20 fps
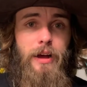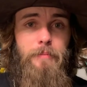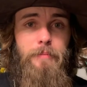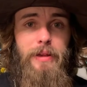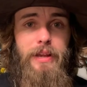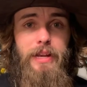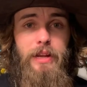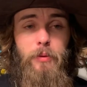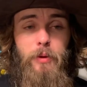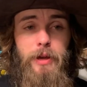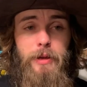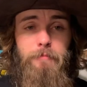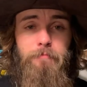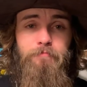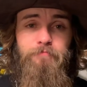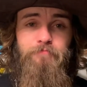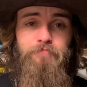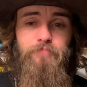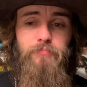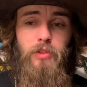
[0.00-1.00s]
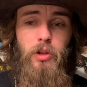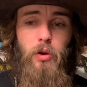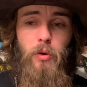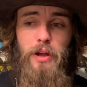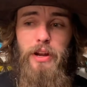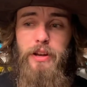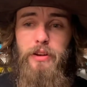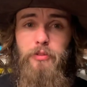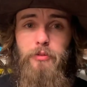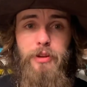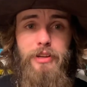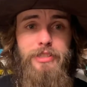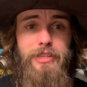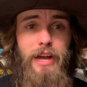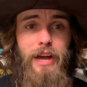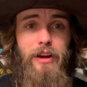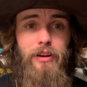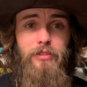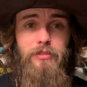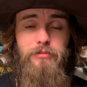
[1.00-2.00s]
Anyway, go ahead and reach
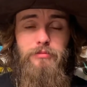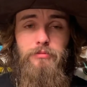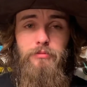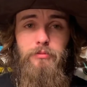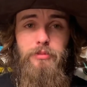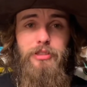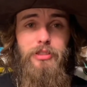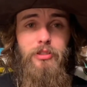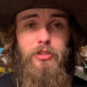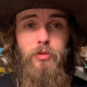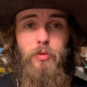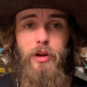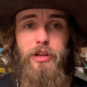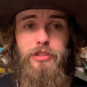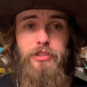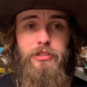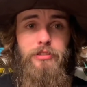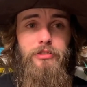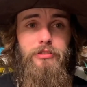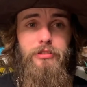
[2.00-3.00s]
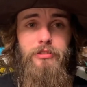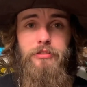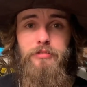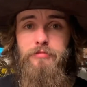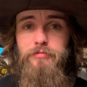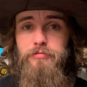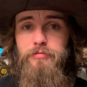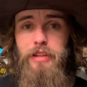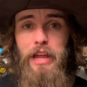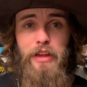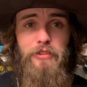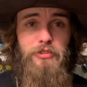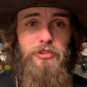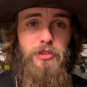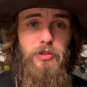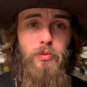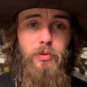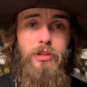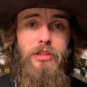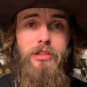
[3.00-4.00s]
out with those questions, or if you
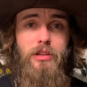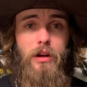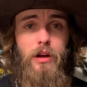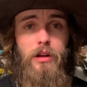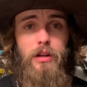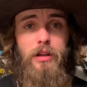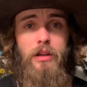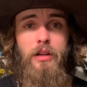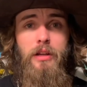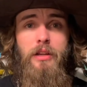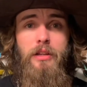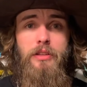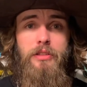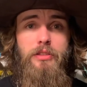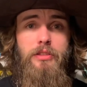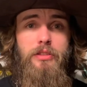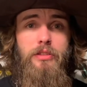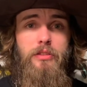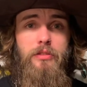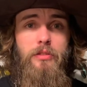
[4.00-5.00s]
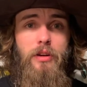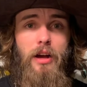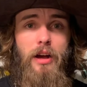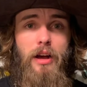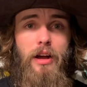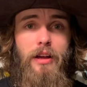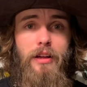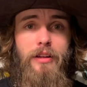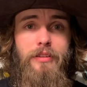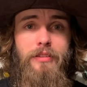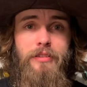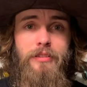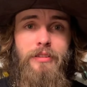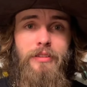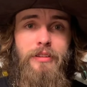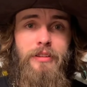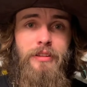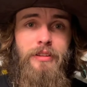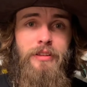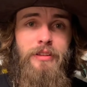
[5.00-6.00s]
just want to talk to
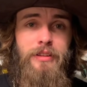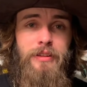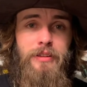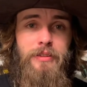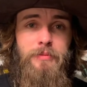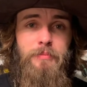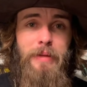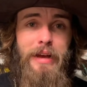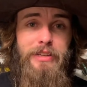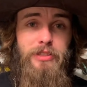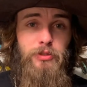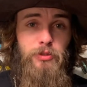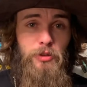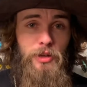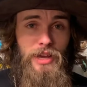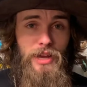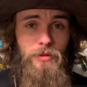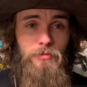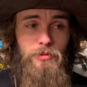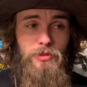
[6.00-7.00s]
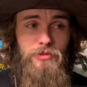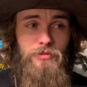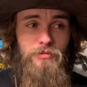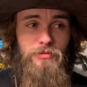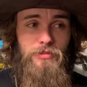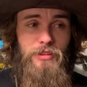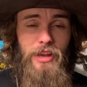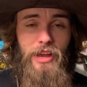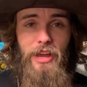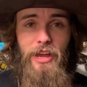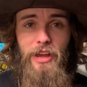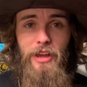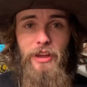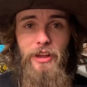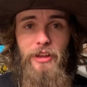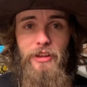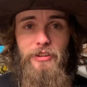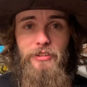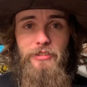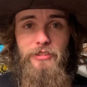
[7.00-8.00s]
Magickal Cams,
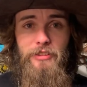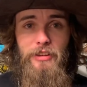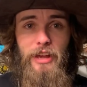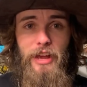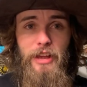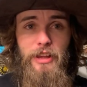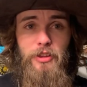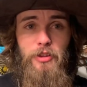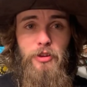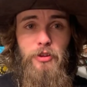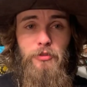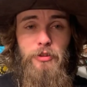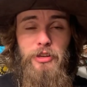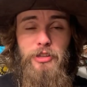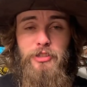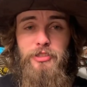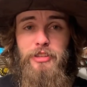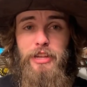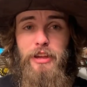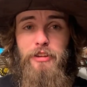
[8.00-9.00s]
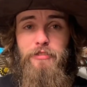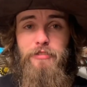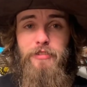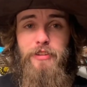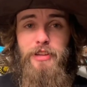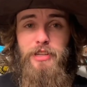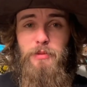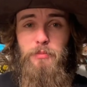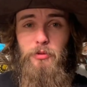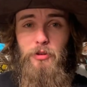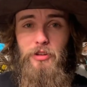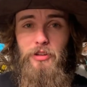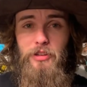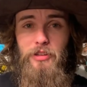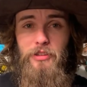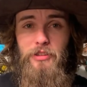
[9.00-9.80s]
and you can reach us at Facebook